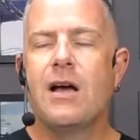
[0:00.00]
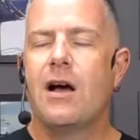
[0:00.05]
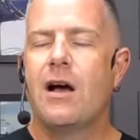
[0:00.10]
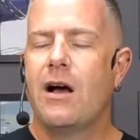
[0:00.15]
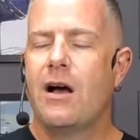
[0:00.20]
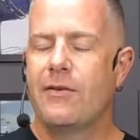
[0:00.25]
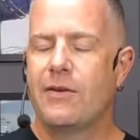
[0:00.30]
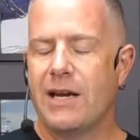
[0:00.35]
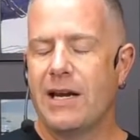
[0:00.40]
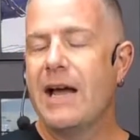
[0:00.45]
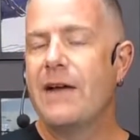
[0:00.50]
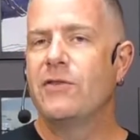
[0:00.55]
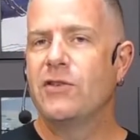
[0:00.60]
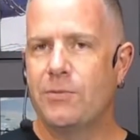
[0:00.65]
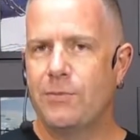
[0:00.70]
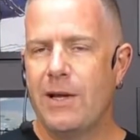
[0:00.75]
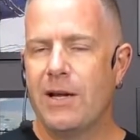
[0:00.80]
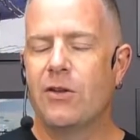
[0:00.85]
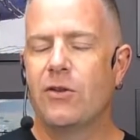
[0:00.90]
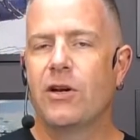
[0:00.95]
I'm going to have to
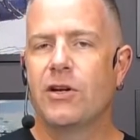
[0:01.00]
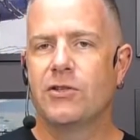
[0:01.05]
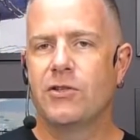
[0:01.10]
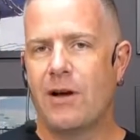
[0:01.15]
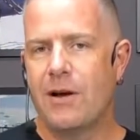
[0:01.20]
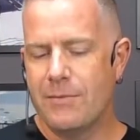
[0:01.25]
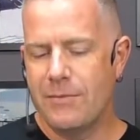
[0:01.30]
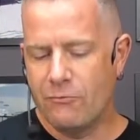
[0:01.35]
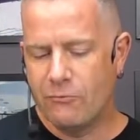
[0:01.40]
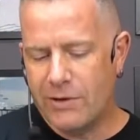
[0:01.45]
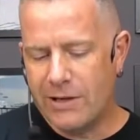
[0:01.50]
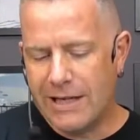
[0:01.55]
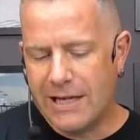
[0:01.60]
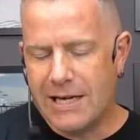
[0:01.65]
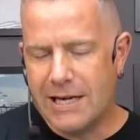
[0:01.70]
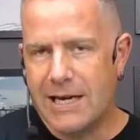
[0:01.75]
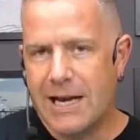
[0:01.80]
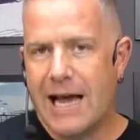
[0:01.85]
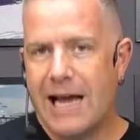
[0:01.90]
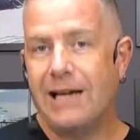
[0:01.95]
spend a lot of time really
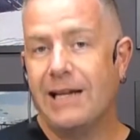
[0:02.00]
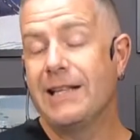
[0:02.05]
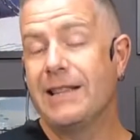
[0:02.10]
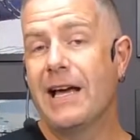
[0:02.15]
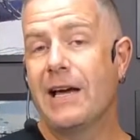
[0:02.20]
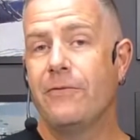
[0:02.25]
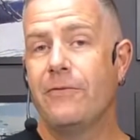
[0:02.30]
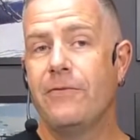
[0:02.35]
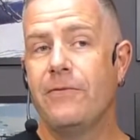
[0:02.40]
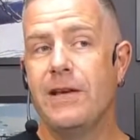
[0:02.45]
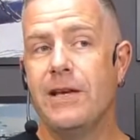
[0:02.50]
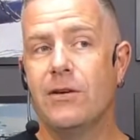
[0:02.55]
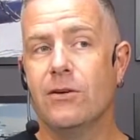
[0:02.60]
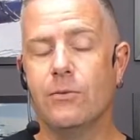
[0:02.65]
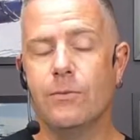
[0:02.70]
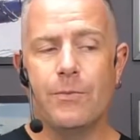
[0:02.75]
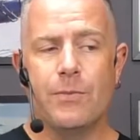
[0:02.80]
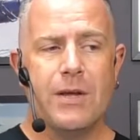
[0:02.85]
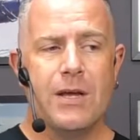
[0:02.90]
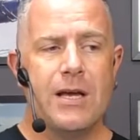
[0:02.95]
nailing that feel.